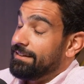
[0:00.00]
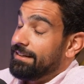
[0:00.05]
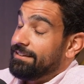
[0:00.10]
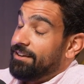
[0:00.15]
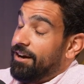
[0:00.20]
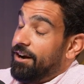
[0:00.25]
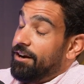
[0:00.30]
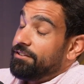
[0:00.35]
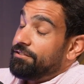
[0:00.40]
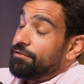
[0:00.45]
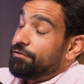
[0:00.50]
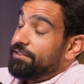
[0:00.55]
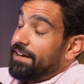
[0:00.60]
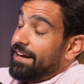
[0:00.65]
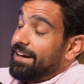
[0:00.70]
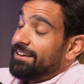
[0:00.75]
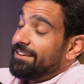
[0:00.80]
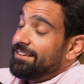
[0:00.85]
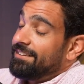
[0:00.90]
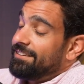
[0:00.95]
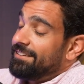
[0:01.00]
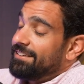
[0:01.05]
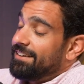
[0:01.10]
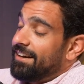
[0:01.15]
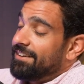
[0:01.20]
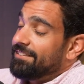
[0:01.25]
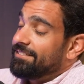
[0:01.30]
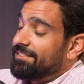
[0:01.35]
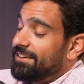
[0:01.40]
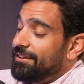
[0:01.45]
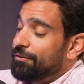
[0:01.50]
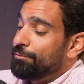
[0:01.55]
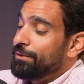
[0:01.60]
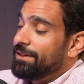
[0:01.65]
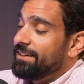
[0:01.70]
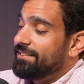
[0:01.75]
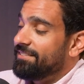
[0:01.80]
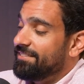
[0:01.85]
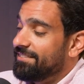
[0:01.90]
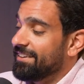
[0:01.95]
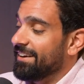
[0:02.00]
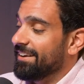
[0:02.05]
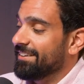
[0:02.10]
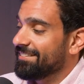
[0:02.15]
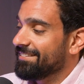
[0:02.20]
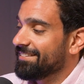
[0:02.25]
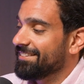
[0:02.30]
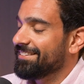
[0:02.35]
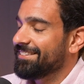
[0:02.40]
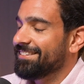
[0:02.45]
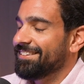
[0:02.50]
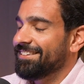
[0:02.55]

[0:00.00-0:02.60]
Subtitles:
it's hard to tell until we see it,